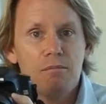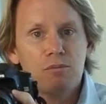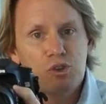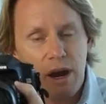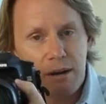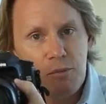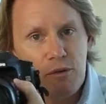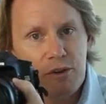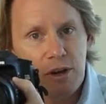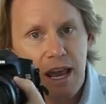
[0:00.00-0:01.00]
try to
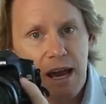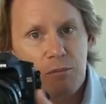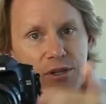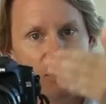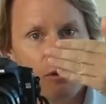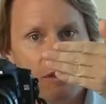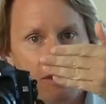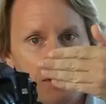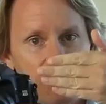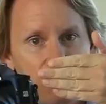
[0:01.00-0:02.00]
move your camera so that the
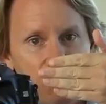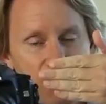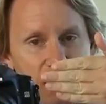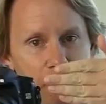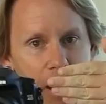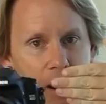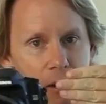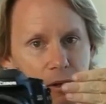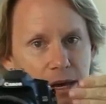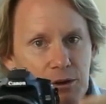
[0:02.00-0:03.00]
sensor stays
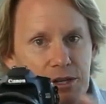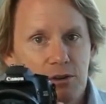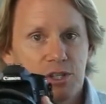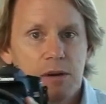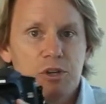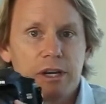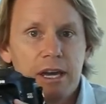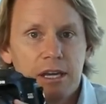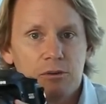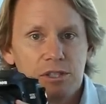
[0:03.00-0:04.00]
parallel to your subject.
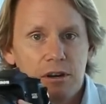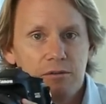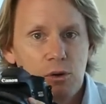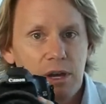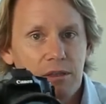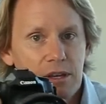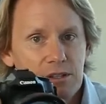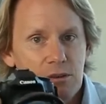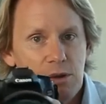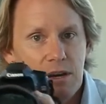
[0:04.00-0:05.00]
Instead of doing
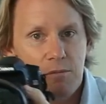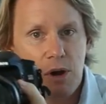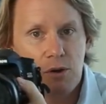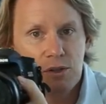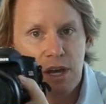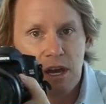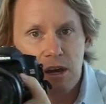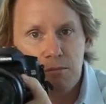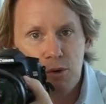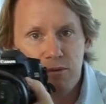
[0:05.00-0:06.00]
this to recompose,
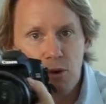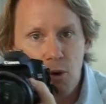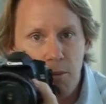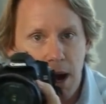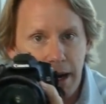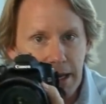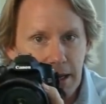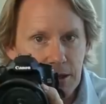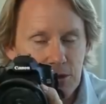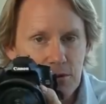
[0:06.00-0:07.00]
move your whole body
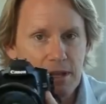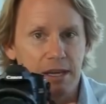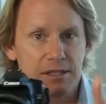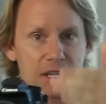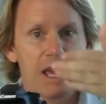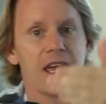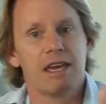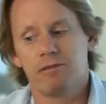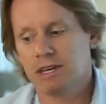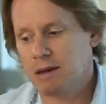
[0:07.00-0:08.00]
and do this.
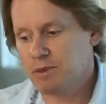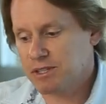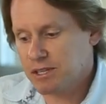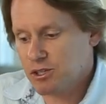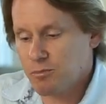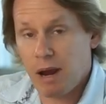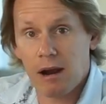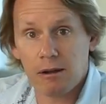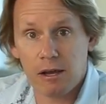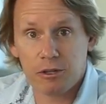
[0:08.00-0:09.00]
If you keep the sensor
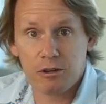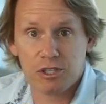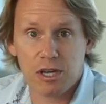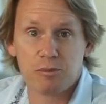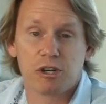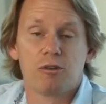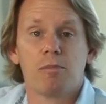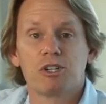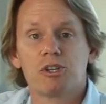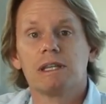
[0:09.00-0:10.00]
parallel to your subject, you're
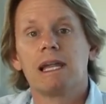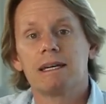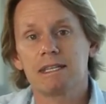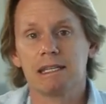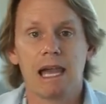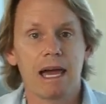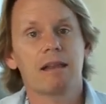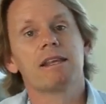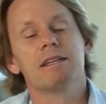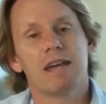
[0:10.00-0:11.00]
much less
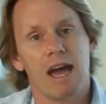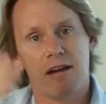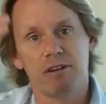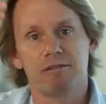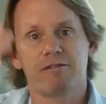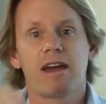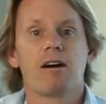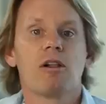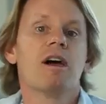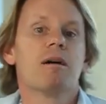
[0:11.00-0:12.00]
likely to have it
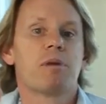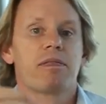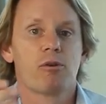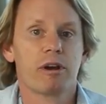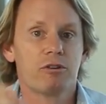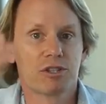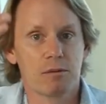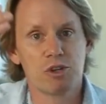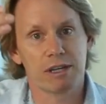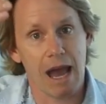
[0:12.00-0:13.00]
fail by throwing your
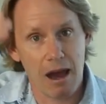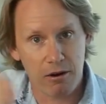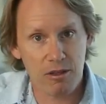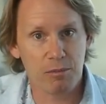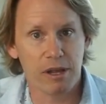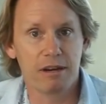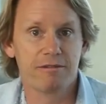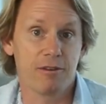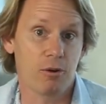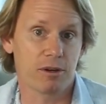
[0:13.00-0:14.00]
subject out of the plane of
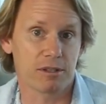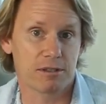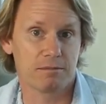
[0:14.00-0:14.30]
focus.